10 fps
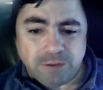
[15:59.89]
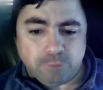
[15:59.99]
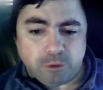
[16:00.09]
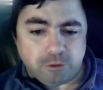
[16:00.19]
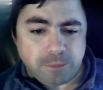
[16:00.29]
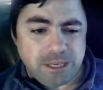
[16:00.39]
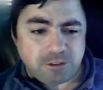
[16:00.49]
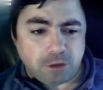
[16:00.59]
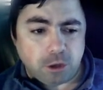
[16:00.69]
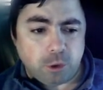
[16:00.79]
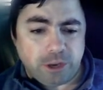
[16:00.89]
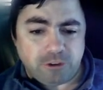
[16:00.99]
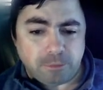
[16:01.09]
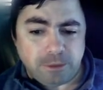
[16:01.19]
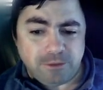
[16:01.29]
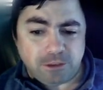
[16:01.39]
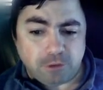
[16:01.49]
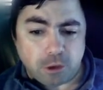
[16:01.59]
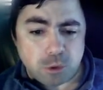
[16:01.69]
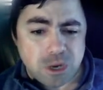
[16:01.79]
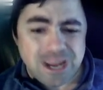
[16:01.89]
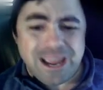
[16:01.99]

Influenza B is low. HMPV is low.